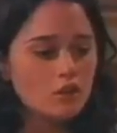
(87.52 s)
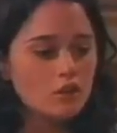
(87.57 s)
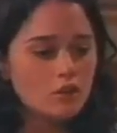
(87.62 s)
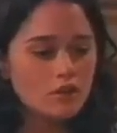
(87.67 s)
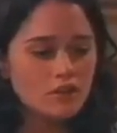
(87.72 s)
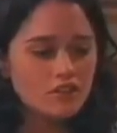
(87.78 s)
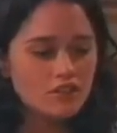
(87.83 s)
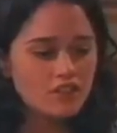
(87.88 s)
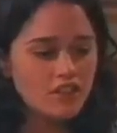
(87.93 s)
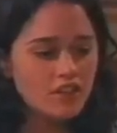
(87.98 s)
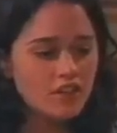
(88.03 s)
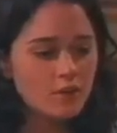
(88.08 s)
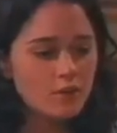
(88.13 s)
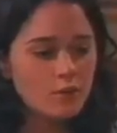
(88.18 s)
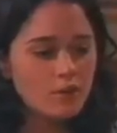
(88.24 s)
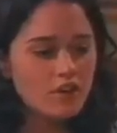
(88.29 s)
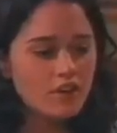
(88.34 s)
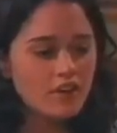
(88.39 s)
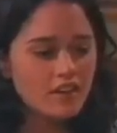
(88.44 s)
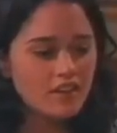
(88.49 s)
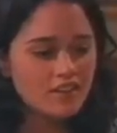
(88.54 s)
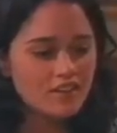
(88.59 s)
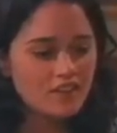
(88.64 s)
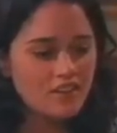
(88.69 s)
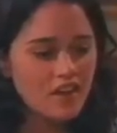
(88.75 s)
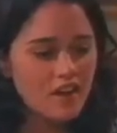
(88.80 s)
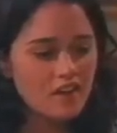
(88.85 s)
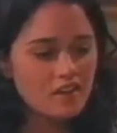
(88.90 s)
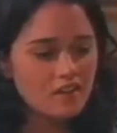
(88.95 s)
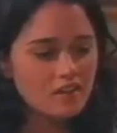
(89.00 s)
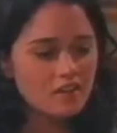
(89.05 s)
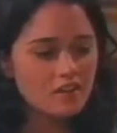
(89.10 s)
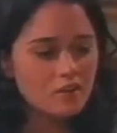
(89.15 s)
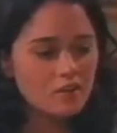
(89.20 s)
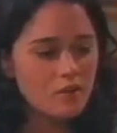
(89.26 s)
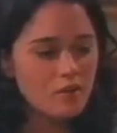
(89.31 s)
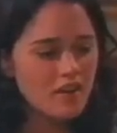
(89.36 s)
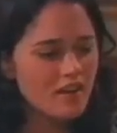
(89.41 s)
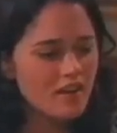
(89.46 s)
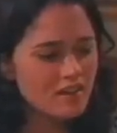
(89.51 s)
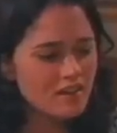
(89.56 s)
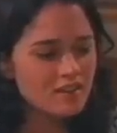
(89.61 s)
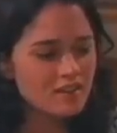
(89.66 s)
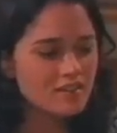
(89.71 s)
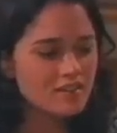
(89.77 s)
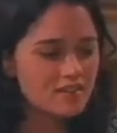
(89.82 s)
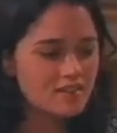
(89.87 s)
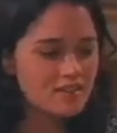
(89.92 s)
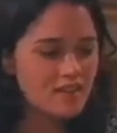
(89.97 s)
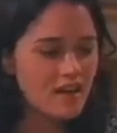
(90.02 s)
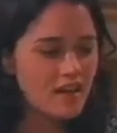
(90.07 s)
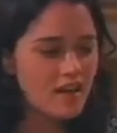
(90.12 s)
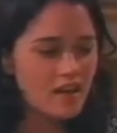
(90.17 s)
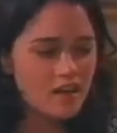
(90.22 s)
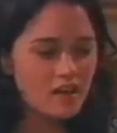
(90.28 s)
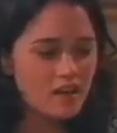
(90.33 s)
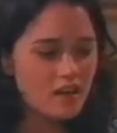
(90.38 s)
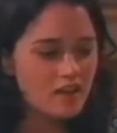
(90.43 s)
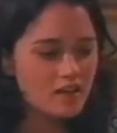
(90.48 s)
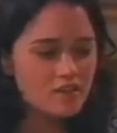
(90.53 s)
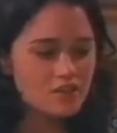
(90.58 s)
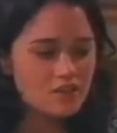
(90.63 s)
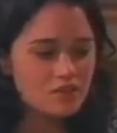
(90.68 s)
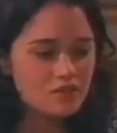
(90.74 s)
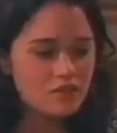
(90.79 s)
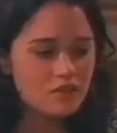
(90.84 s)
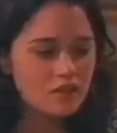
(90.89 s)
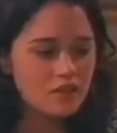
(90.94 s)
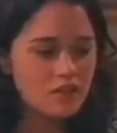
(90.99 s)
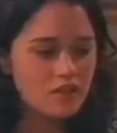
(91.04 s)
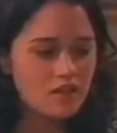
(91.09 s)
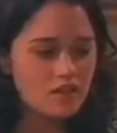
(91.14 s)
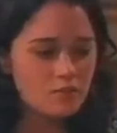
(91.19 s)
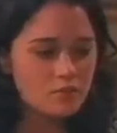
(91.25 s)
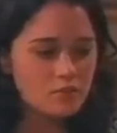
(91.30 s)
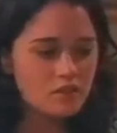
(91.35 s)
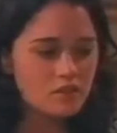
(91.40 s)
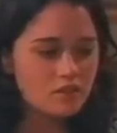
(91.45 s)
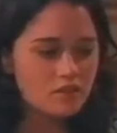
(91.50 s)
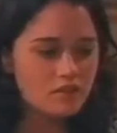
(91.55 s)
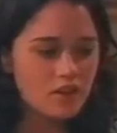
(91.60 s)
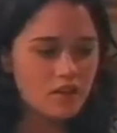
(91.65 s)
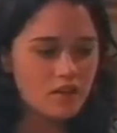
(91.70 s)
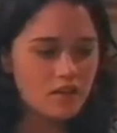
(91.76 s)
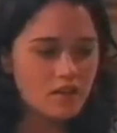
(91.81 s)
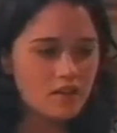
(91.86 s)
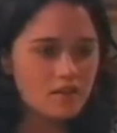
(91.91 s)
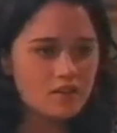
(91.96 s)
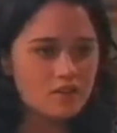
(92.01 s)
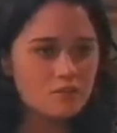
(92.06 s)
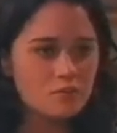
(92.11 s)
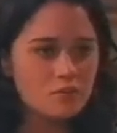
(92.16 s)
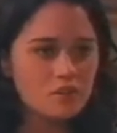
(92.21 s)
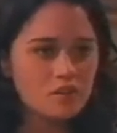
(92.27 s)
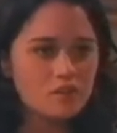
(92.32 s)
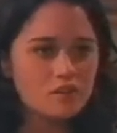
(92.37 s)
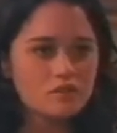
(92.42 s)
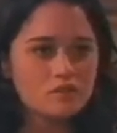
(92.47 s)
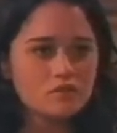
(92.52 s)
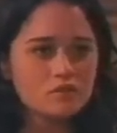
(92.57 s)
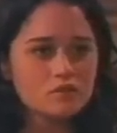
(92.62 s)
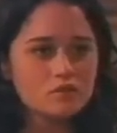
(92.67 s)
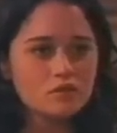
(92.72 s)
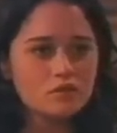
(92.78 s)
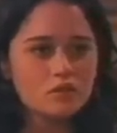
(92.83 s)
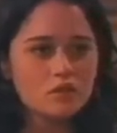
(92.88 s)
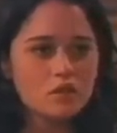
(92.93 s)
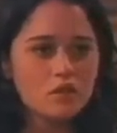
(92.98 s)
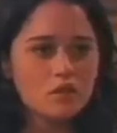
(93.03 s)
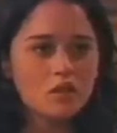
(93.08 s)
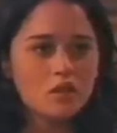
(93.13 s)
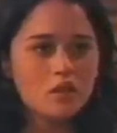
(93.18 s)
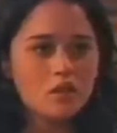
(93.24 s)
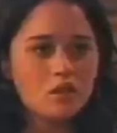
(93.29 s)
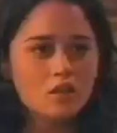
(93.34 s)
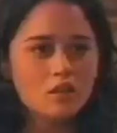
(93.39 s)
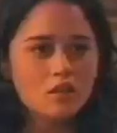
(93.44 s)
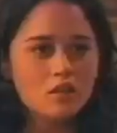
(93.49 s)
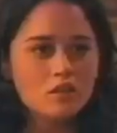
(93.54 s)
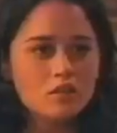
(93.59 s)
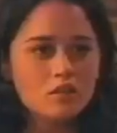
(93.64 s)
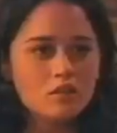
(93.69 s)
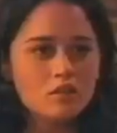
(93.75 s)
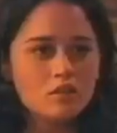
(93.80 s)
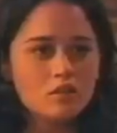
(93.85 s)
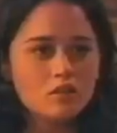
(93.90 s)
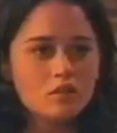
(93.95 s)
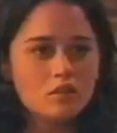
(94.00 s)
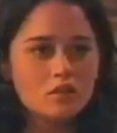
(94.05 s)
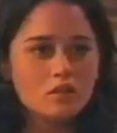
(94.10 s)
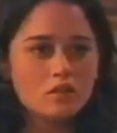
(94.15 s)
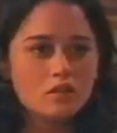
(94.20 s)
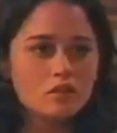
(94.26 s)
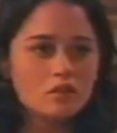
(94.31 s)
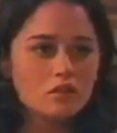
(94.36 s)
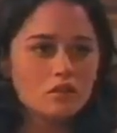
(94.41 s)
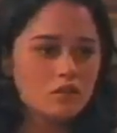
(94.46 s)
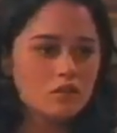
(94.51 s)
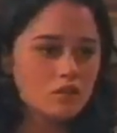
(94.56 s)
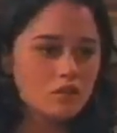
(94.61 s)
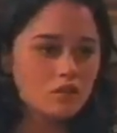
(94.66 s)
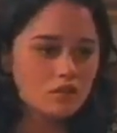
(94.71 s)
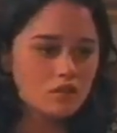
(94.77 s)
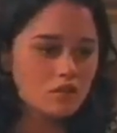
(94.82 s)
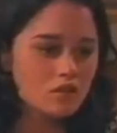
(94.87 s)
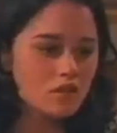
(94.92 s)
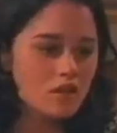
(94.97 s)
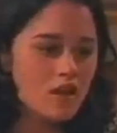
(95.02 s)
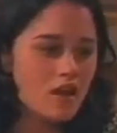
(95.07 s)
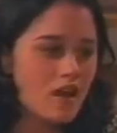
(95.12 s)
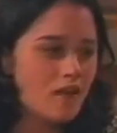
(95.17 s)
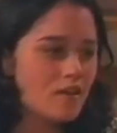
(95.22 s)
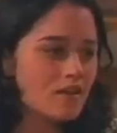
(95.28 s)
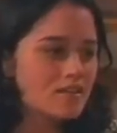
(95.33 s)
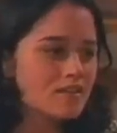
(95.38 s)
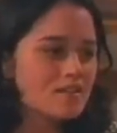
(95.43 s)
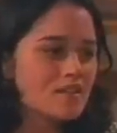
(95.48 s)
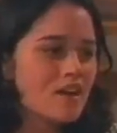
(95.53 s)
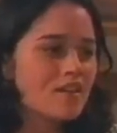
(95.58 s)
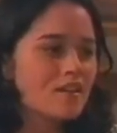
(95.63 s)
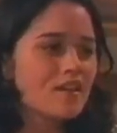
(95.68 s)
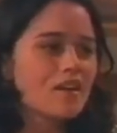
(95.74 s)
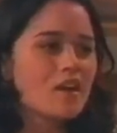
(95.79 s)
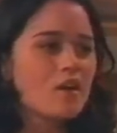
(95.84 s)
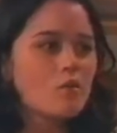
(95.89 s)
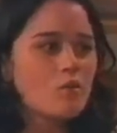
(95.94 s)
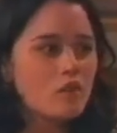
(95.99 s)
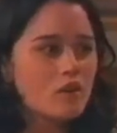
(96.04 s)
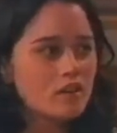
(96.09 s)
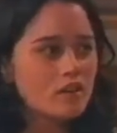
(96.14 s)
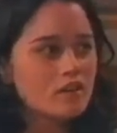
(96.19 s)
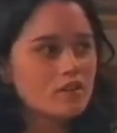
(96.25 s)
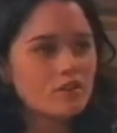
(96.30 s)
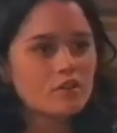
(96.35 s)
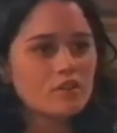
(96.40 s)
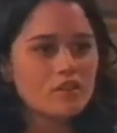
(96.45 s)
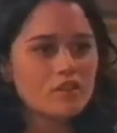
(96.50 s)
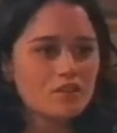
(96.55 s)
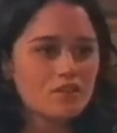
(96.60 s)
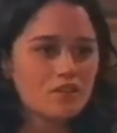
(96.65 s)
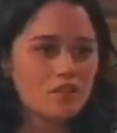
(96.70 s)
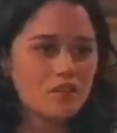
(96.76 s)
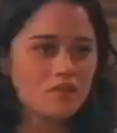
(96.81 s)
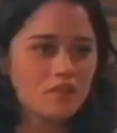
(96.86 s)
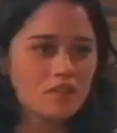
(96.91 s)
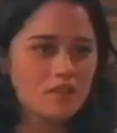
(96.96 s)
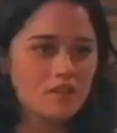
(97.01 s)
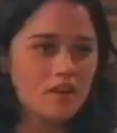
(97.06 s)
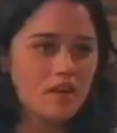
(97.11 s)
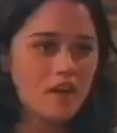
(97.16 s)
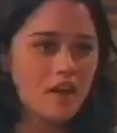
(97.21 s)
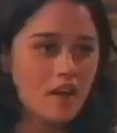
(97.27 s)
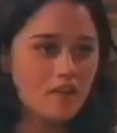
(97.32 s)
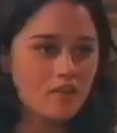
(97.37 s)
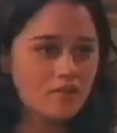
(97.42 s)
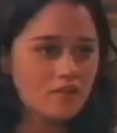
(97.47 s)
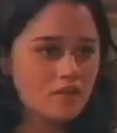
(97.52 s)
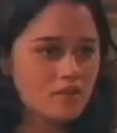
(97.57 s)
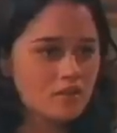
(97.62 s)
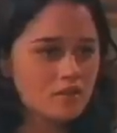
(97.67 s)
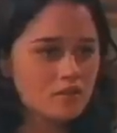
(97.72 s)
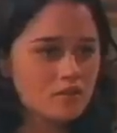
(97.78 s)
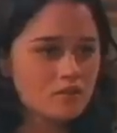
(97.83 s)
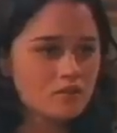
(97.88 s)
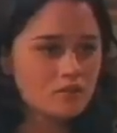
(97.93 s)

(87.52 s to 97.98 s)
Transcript: or say the word exactly the way I need to say it, I just feel like I'm gonna fucking explode. Really? Yeah, I, it's not like I want to do this stuff. I, I have to.